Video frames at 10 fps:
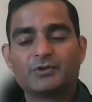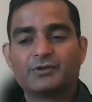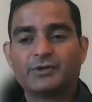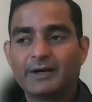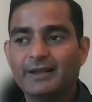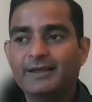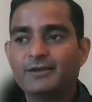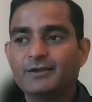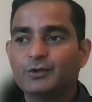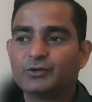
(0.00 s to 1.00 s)

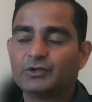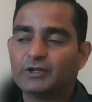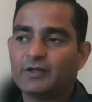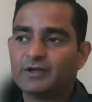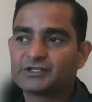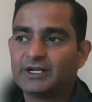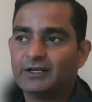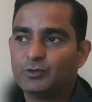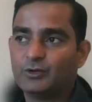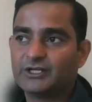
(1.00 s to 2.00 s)
Thirdly, other
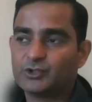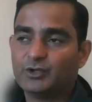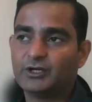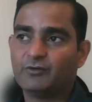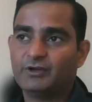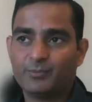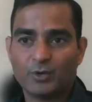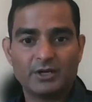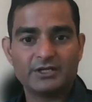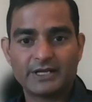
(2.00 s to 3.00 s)
skill you need, so you need a deep
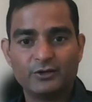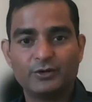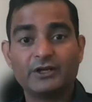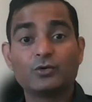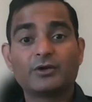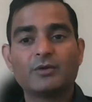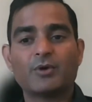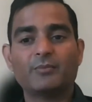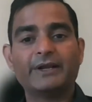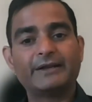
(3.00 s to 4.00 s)
knowledge and you need to keep
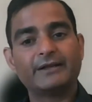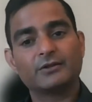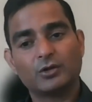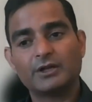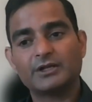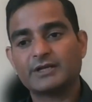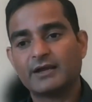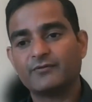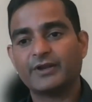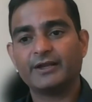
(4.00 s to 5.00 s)
updating the knowledge
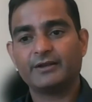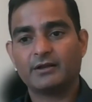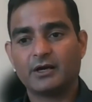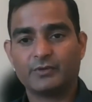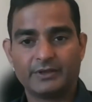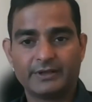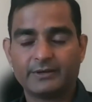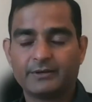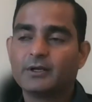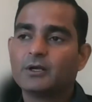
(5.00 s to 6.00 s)
every now and
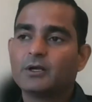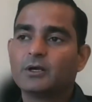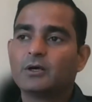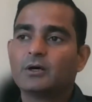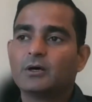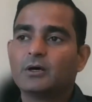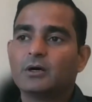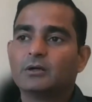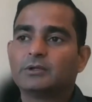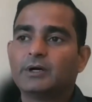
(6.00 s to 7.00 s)

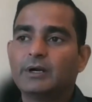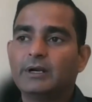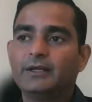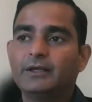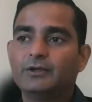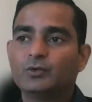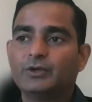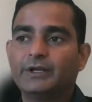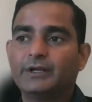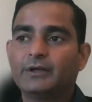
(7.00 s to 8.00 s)
then. Thirdly, you
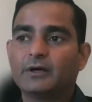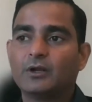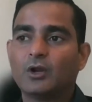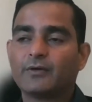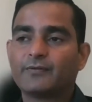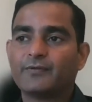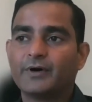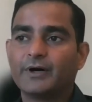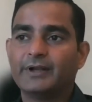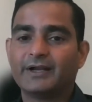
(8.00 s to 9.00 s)
need a lot of
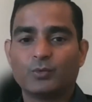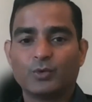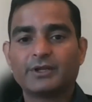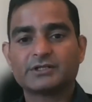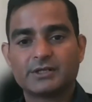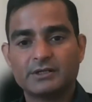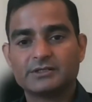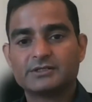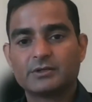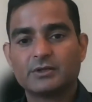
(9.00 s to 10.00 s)
networking
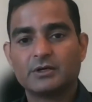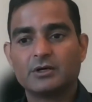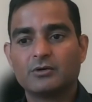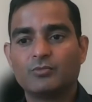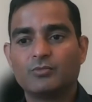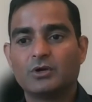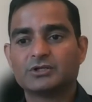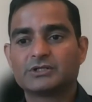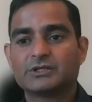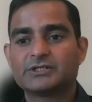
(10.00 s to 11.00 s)
skills
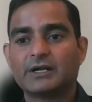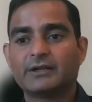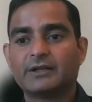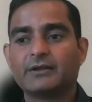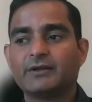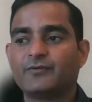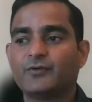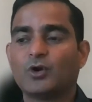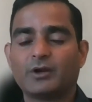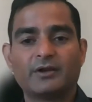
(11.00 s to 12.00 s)
because consulting, if
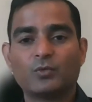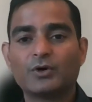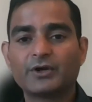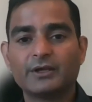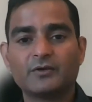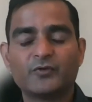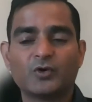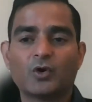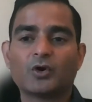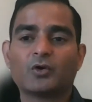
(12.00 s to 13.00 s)
you're not networking, if
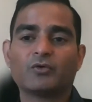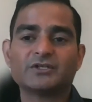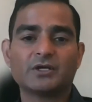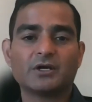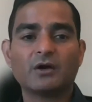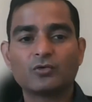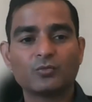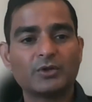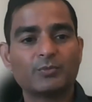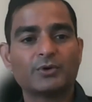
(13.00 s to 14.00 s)
you're not reaching out to
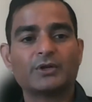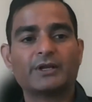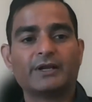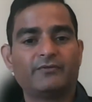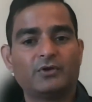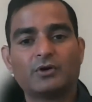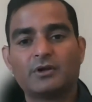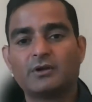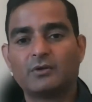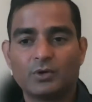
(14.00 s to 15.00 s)
people and if you're
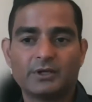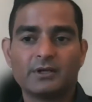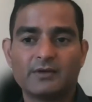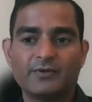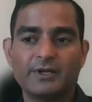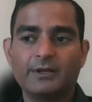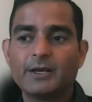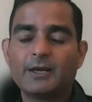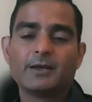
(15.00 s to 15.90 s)
not networking heavily,